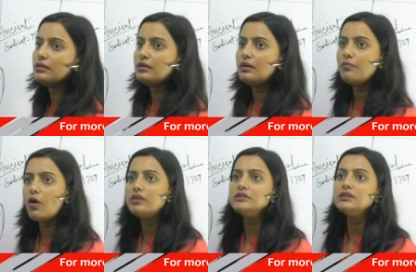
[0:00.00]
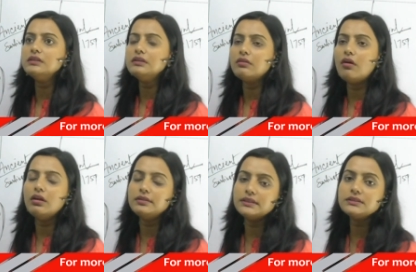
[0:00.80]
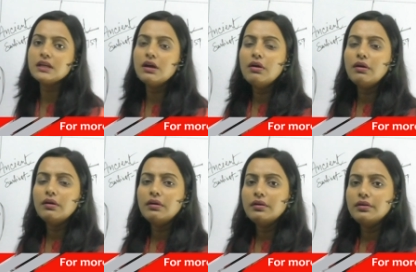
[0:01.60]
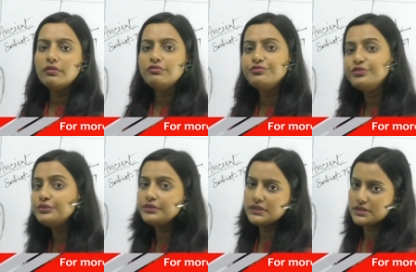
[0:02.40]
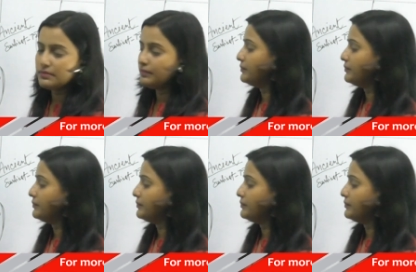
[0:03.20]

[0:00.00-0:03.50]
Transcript: a model called as feudalism,